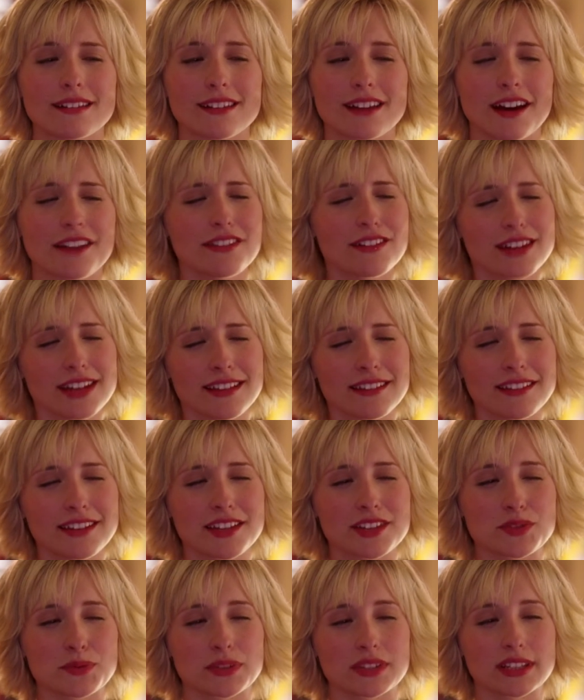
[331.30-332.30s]
I thought
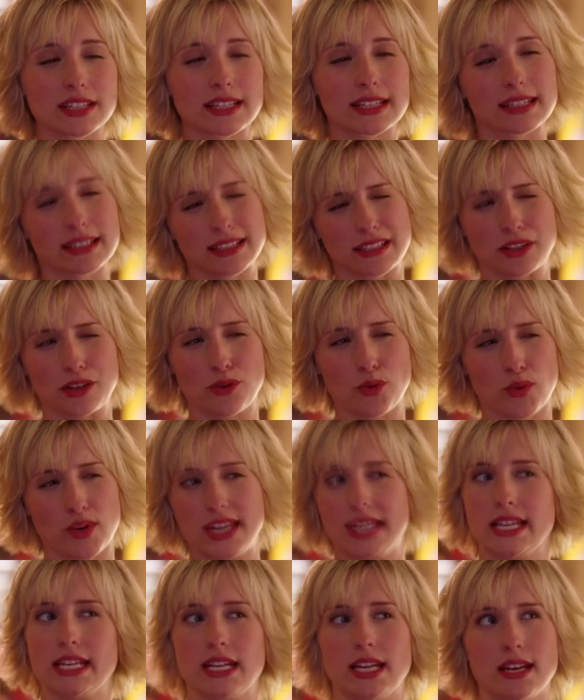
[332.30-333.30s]
aliens were little and
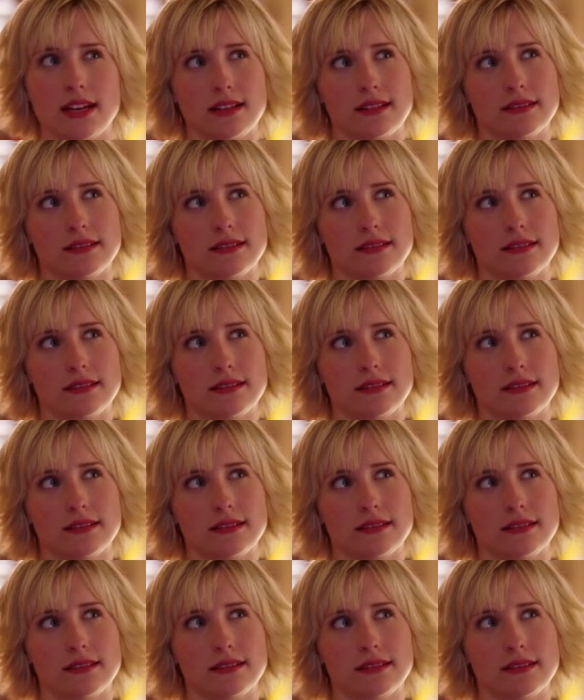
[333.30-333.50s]
green.